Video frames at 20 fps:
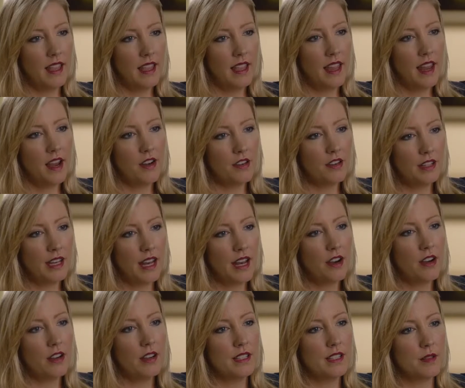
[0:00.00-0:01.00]
Harrell and
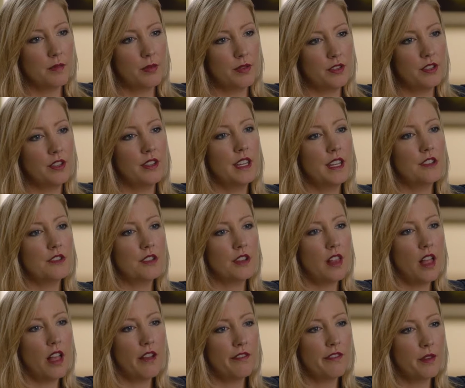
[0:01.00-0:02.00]
Harrell is a personal injury
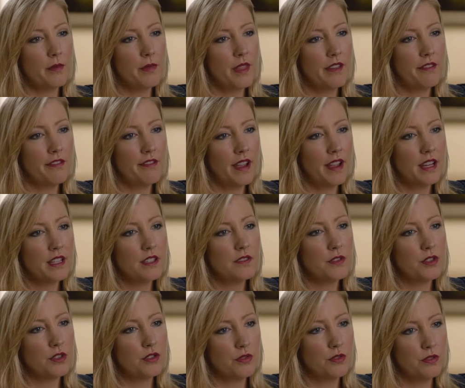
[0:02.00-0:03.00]
law firm that fights
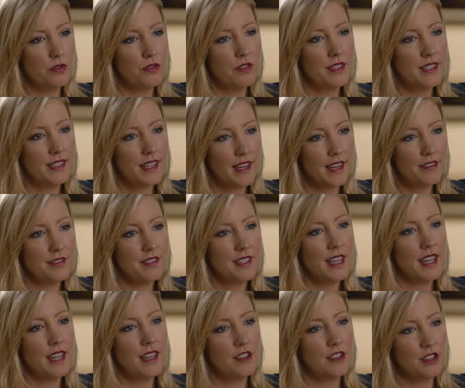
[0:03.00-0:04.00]
for truth,
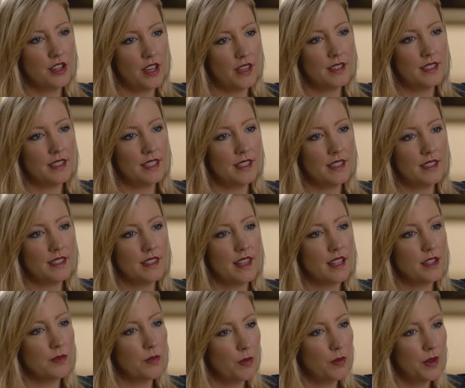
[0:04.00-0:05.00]
safety, and justice.
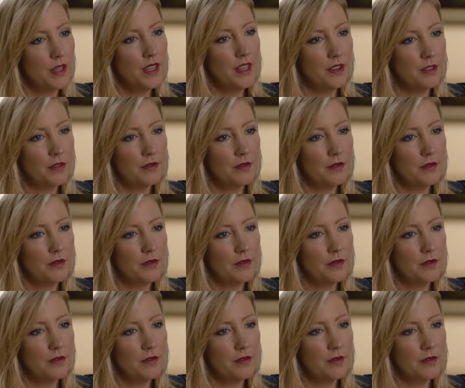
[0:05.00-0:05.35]
That's what we do.